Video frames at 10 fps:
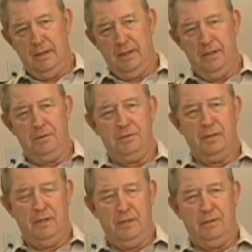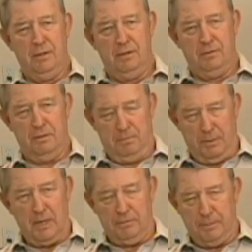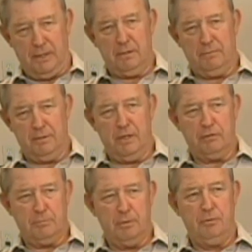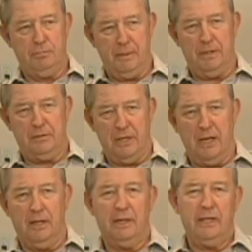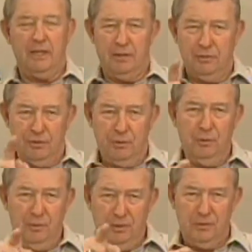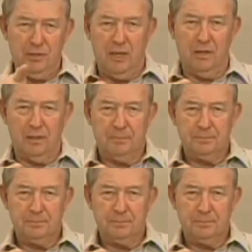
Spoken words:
is a prospective customer whose mentality is you, the seller,